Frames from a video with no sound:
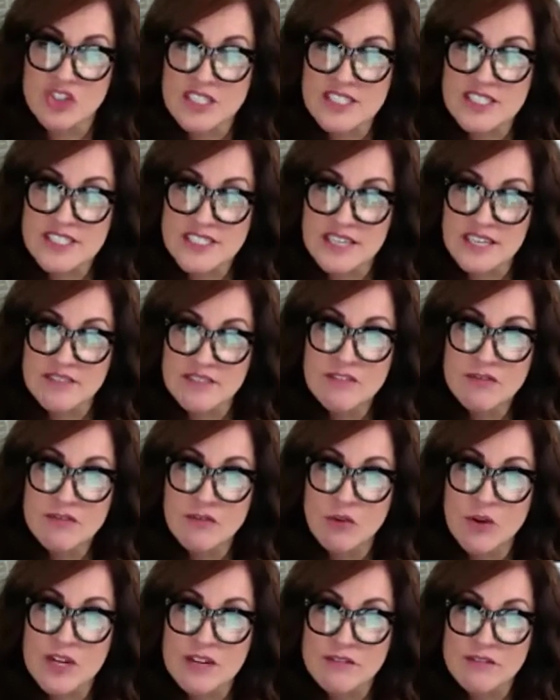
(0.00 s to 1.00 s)
at
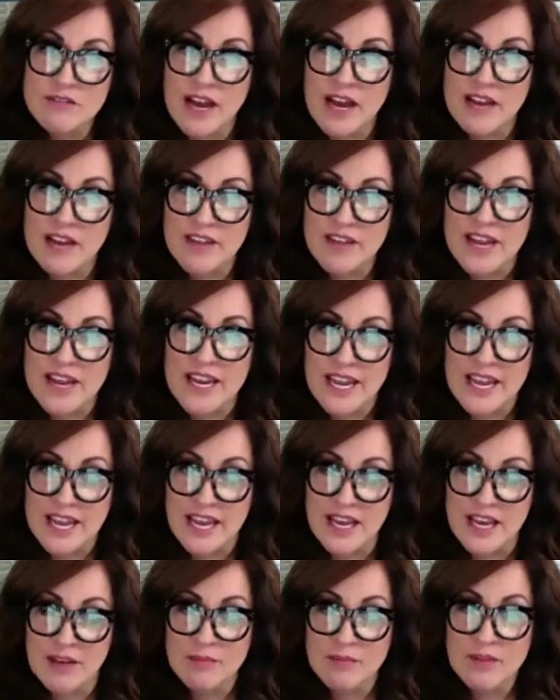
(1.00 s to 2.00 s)
7:45
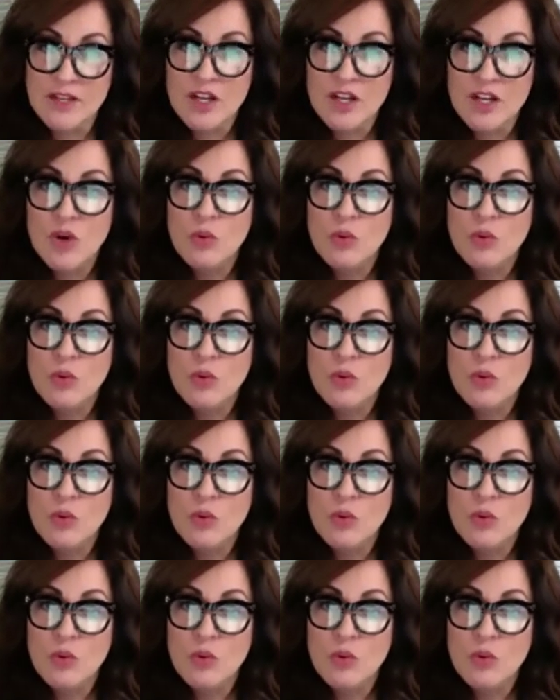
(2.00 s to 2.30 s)
a.m.